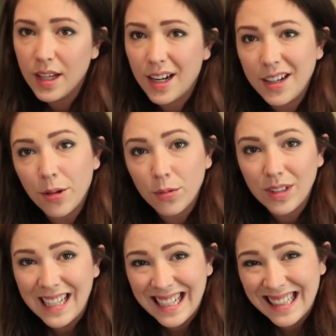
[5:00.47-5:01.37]
and I don't
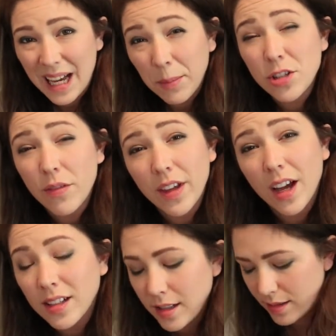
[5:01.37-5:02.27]
need that much of the
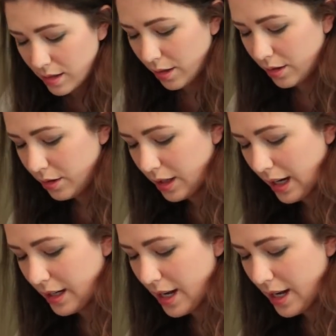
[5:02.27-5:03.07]
onion. So, okay,